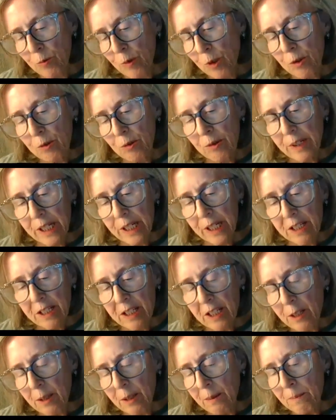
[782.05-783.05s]
rookery
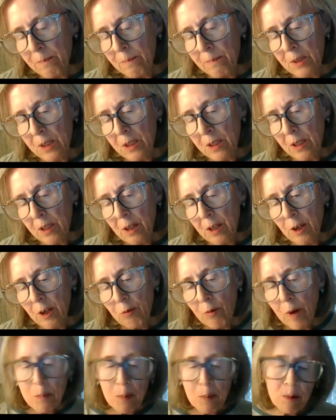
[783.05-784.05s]
seemed
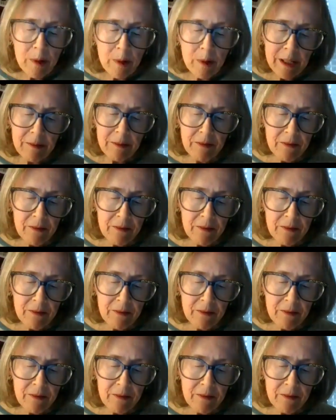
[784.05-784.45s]
rubbery and